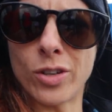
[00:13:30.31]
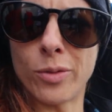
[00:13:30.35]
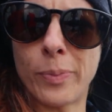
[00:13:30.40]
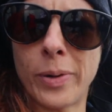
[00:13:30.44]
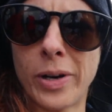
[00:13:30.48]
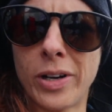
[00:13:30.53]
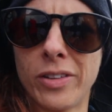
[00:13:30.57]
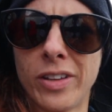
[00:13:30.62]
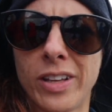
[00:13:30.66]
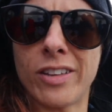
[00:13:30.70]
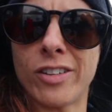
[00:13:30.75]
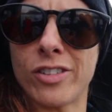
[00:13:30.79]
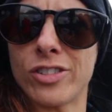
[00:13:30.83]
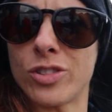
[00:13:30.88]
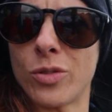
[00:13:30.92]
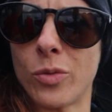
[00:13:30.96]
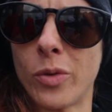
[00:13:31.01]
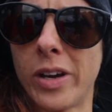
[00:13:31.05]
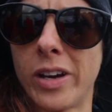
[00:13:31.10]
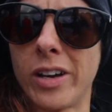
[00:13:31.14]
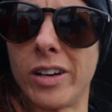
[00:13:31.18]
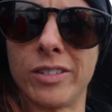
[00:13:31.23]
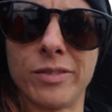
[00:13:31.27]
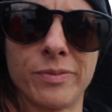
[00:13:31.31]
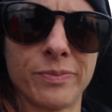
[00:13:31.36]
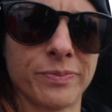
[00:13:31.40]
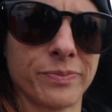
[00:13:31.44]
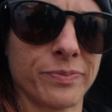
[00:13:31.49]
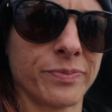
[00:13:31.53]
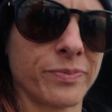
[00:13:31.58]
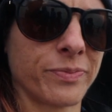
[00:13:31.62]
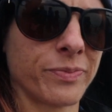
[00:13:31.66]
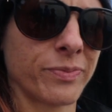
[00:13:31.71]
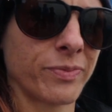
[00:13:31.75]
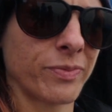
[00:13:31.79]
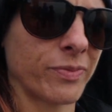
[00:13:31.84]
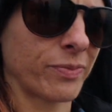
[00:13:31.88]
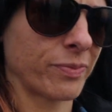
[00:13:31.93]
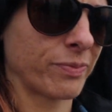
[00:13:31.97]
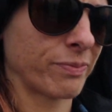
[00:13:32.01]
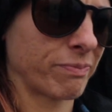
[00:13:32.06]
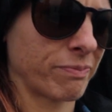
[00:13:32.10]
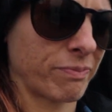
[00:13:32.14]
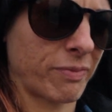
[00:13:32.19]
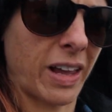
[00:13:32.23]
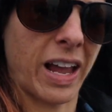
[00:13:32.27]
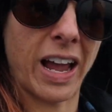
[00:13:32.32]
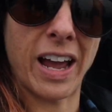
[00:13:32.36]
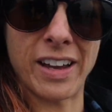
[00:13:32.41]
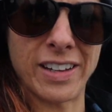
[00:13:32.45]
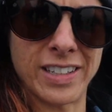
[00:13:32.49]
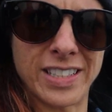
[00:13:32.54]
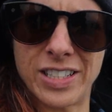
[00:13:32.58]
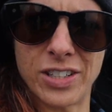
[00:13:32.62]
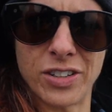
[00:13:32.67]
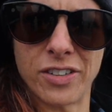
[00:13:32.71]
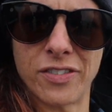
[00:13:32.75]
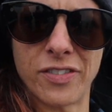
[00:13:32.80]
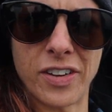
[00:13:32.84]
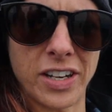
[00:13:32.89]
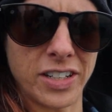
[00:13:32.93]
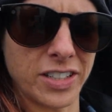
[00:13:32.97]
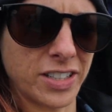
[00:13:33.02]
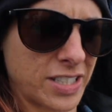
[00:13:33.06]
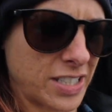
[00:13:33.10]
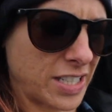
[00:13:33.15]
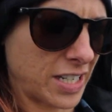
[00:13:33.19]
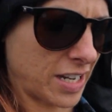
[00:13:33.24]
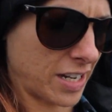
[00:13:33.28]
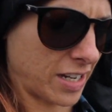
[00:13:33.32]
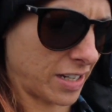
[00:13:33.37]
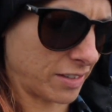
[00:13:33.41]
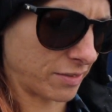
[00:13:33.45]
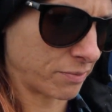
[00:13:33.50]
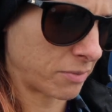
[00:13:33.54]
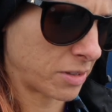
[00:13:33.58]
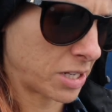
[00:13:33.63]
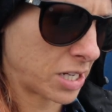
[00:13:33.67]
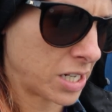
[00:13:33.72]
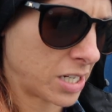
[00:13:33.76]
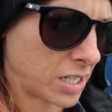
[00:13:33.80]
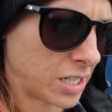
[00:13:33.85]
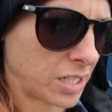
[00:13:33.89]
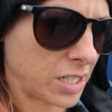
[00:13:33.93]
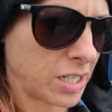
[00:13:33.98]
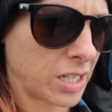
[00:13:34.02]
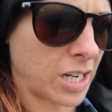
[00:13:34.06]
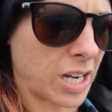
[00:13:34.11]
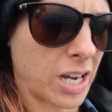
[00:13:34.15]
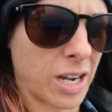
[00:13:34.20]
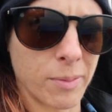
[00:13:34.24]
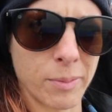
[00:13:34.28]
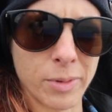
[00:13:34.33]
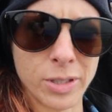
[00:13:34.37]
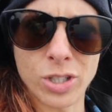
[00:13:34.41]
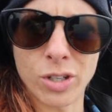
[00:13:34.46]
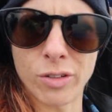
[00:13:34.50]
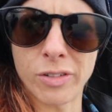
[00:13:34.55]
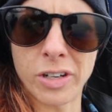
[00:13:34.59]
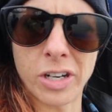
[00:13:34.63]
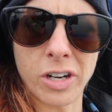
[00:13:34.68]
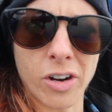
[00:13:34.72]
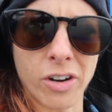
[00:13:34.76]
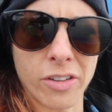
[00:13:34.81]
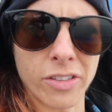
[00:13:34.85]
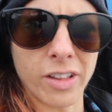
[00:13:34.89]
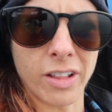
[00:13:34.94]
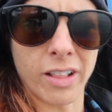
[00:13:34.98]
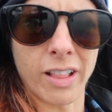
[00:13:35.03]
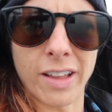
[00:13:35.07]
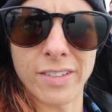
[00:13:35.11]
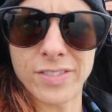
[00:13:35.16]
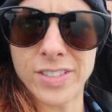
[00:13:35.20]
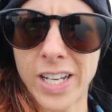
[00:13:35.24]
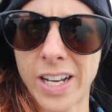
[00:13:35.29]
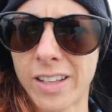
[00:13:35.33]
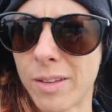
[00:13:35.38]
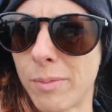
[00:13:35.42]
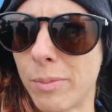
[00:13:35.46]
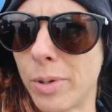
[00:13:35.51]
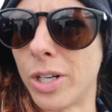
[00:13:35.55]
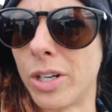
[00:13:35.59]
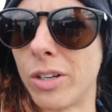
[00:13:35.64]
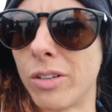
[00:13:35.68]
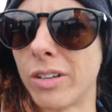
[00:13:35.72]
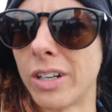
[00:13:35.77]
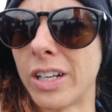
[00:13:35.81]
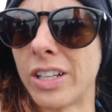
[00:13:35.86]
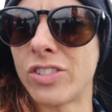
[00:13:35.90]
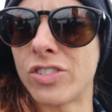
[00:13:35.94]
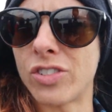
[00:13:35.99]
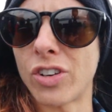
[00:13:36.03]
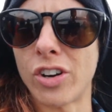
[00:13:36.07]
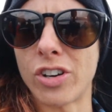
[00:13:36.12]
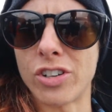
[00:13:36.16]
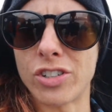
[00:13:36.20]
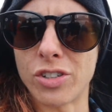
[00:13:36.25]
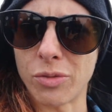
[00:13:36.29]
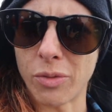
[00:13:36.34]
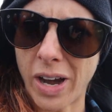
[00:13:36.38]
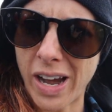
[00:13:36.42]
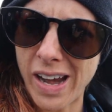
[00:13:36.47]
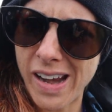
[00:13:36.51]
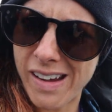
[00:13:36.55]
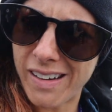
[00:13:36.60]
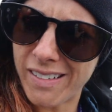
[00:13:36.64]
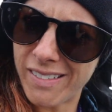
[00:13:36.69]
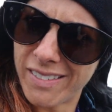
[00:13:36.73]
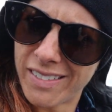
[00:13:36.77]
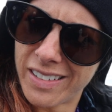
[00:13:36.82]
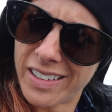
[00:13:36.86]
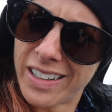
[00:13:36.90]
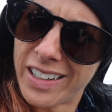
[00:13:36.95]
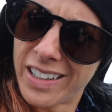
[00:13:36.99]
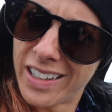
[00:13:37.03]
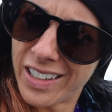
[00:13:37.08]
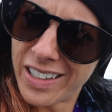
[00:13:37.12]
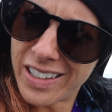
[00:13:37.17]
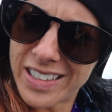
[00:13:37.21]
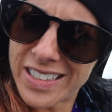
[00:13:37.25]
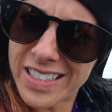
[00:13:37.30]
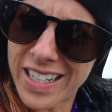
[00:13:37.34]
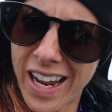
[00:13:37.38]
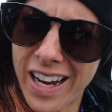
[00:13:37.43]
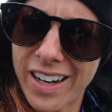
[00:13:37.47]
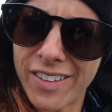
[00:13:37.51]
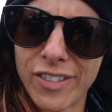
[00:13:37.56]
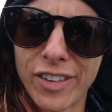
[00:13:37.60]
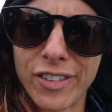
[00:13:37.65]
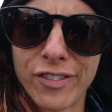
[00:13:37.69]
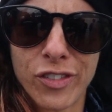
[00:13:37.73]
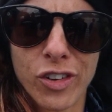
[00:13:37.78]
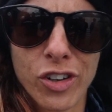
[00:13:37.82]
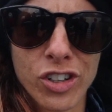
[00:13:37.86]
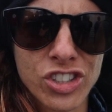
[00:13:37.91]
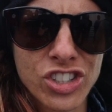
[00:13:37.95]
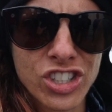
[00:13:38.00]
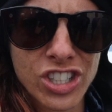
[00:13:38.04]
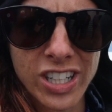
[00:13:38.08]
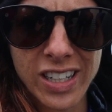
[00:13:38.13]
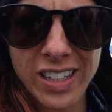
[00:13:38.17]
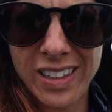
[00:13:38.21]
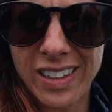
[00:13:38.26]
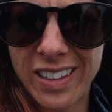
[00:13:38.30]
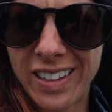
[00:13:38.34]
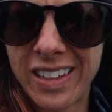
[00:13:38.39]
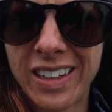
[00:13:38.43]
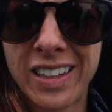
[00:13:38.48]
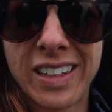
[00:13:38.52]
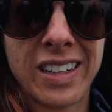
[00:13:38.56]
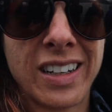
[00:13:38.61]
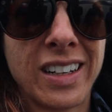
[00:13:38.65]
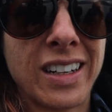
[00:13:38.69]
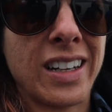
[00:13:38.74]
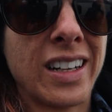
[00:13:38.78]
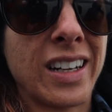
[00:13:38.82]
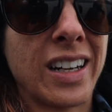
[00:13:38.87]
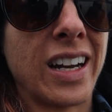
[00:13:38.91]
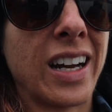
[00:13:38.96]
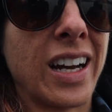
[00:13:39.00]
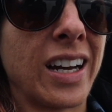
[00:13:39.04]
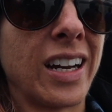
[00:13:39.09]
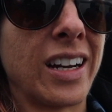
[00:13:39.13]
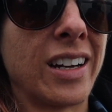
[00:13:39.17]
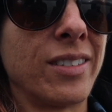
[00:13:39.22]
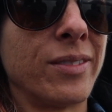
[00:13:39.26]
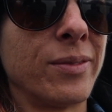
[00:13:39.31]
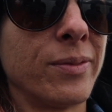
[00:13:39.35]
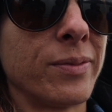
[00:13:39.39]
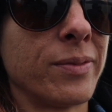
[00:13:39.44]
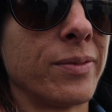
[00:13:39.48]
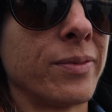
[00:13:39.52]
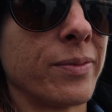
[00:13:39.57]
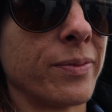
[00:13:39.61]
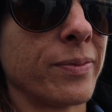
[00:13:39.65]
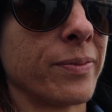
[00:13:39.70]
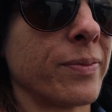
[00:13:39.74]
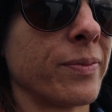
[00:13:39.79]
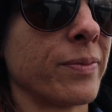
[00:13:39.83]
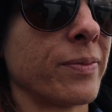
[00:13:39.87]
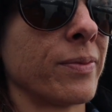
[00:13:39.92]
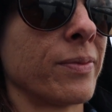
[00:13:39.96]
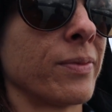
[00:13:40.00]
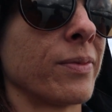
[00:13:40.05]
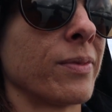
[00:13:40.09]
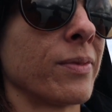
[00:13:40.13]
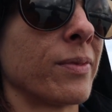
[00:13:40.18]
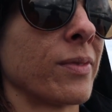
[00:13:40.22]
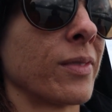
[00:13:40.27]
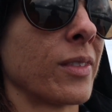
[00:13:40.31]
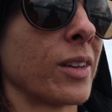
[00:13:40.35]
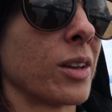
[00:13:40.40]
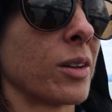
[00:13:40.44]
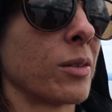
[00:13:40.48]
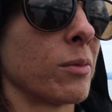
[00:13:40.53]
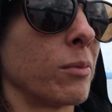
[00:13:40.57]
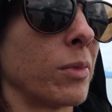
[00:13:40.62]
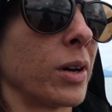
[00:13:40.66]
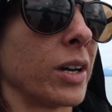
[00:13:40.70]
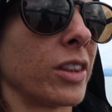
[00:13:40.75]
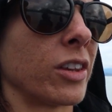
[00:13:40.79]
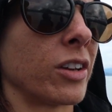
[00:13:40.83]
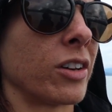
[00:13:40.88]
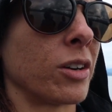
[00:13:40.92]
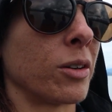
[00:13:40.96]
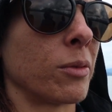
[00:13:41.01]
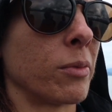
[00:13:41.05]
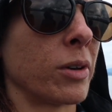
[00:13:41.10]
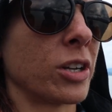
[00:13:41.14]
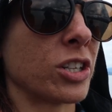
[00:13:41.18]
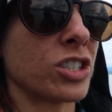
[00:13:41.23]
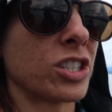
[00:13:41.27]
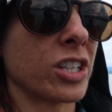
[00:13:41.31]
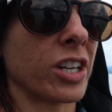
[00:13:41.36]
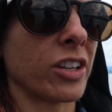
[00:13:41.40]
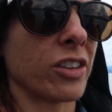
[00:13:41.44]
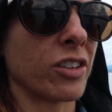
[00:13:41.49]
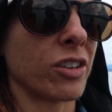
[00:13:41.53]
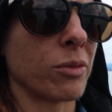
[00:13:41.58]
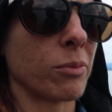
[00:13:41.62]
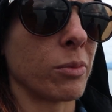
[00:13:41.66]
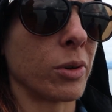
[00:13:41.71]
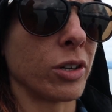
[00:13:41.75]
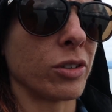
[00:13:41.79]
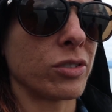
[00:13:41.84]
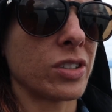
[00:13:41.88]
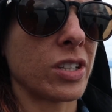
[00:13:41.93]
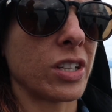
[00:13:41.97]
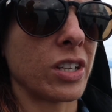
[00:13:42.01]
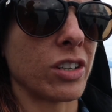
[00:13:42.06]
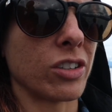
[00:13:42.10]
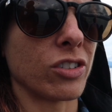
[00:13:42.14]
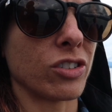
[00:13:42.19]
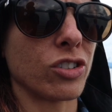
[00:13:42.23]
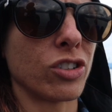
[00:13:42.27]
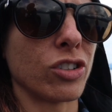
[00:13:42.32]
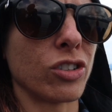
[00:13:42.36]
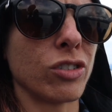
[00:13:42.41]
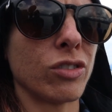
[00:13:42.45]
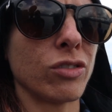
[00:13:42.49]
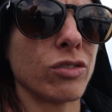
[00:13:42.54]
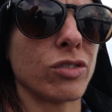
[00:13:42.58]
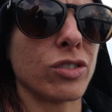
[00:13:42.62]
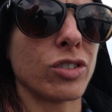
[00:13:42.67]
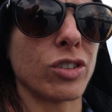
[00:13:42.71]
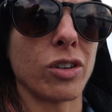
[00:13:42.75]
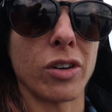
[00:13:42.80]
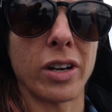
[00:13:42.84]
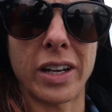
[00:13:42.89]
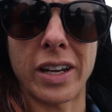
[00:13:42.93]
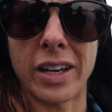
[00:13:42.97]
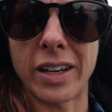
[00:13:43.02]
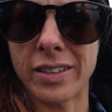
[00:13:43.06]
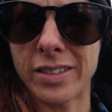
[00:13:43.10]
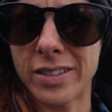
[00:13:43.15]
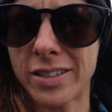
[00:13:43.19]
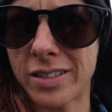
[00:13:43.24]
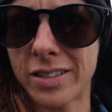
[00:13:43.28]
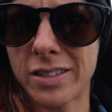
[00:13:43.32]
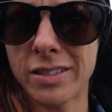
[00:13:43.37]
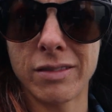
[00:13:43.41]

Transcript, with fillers: so apparently there's a whale. I still get to see it. Um, it's over here on the left side of the boat. It started to rain. It's kind of unfortunate. Um, but there are a bunch of other boats here too, so I guess